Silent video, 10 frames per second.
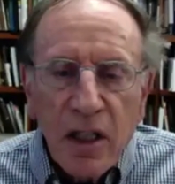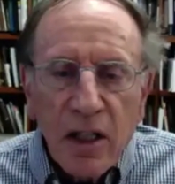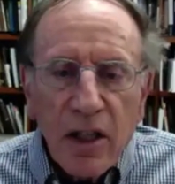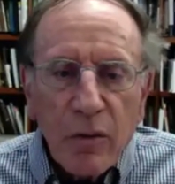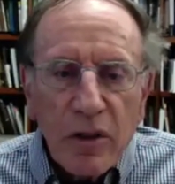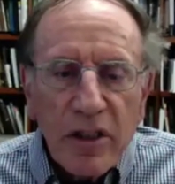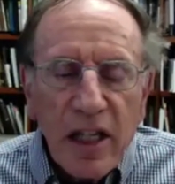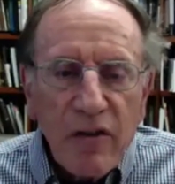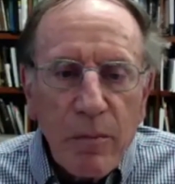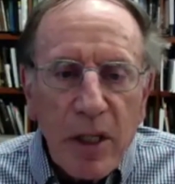there will
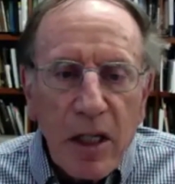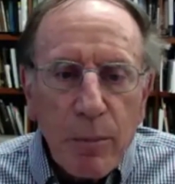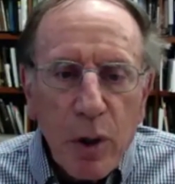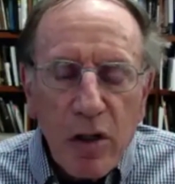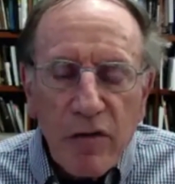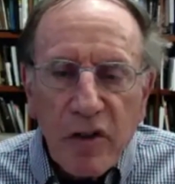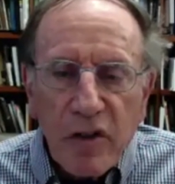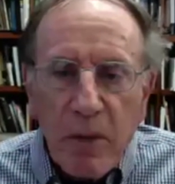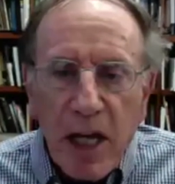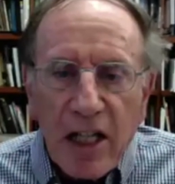never be a perfect
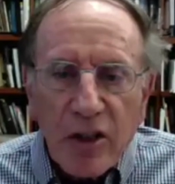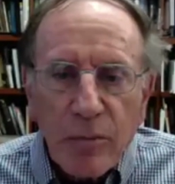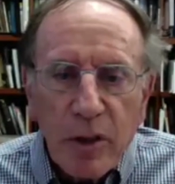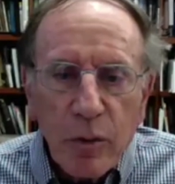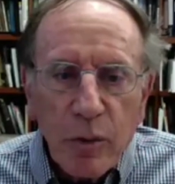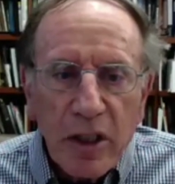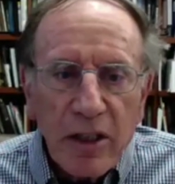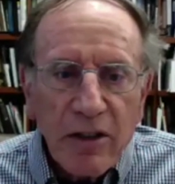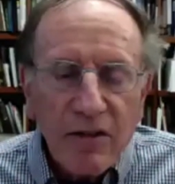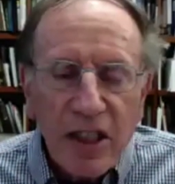match
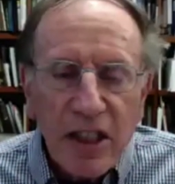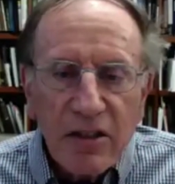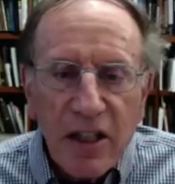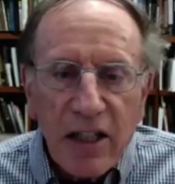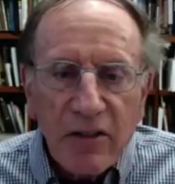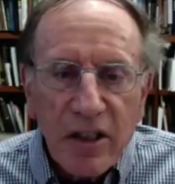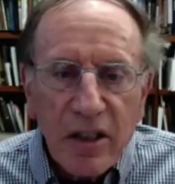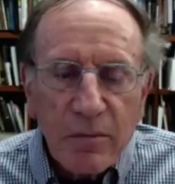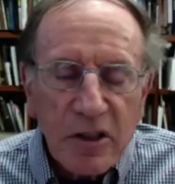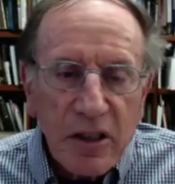between legal
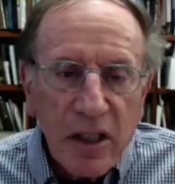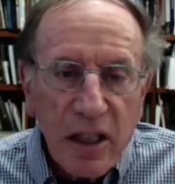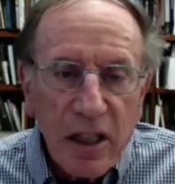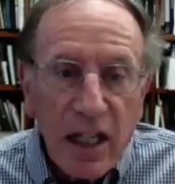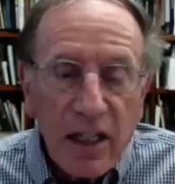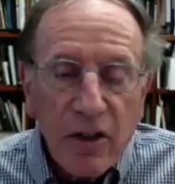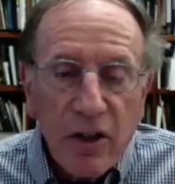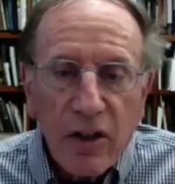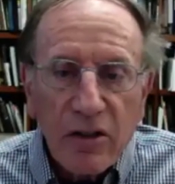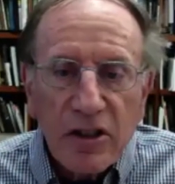outcomes and
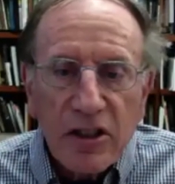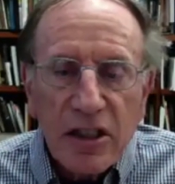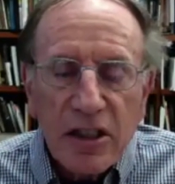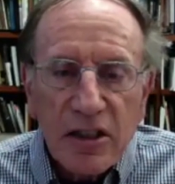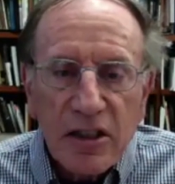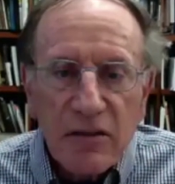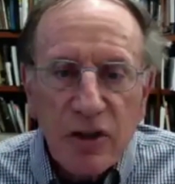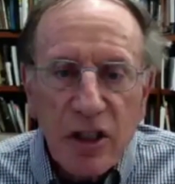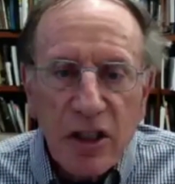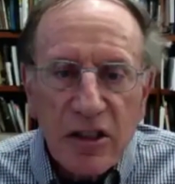those senses of
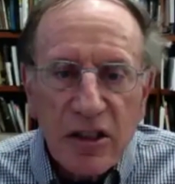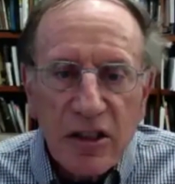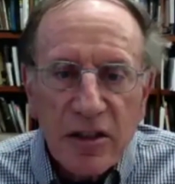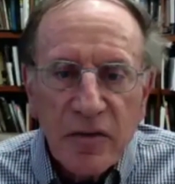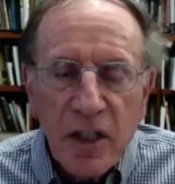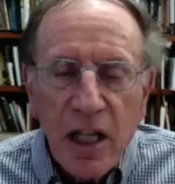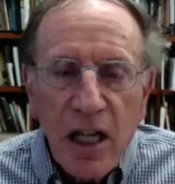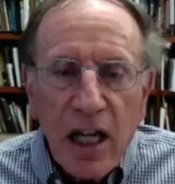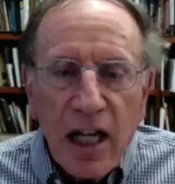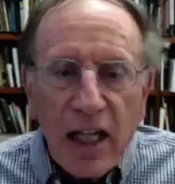justice.
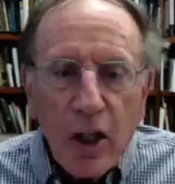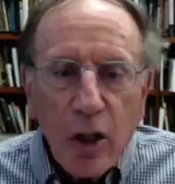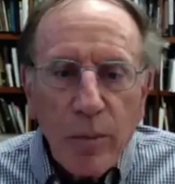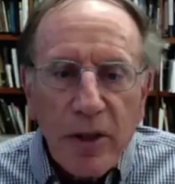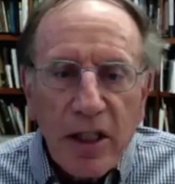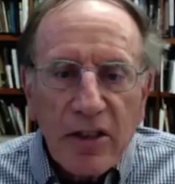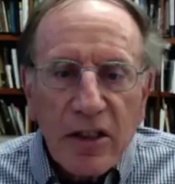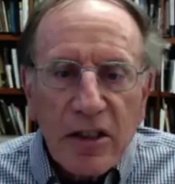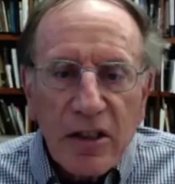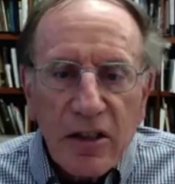I hope that
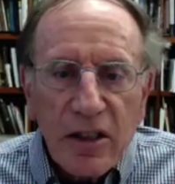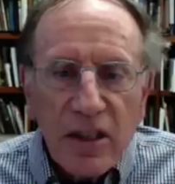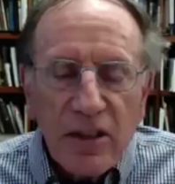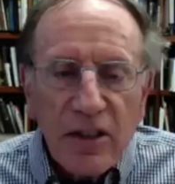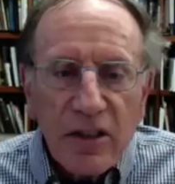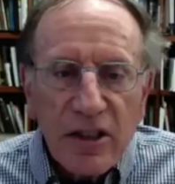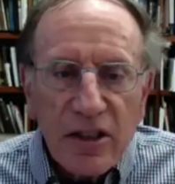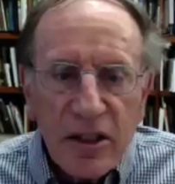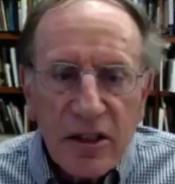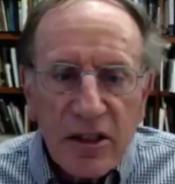doesn't lead to
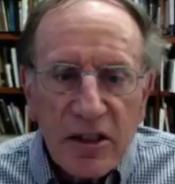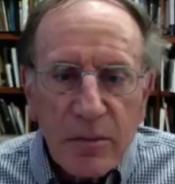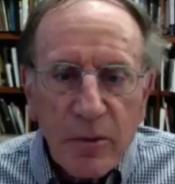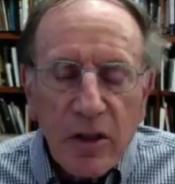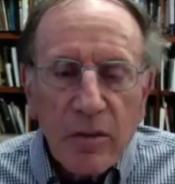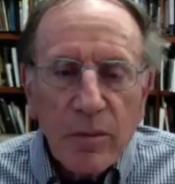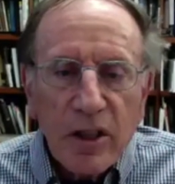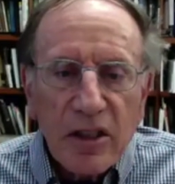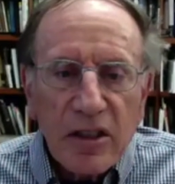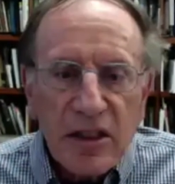cynicism, though,
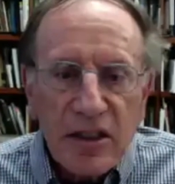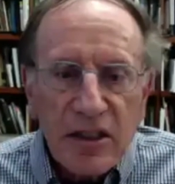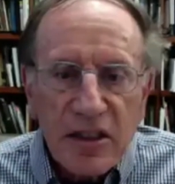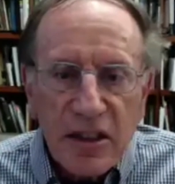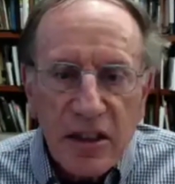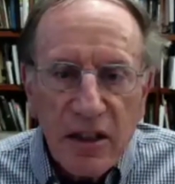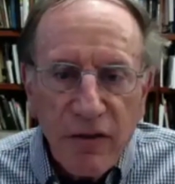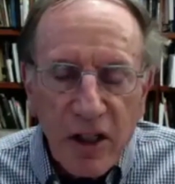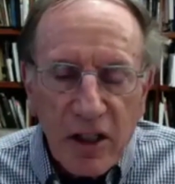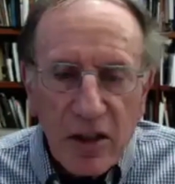because there's a
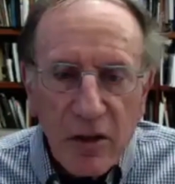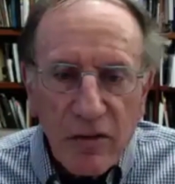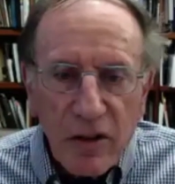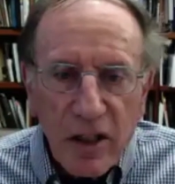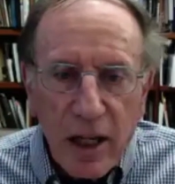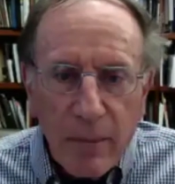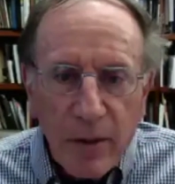significant overlap.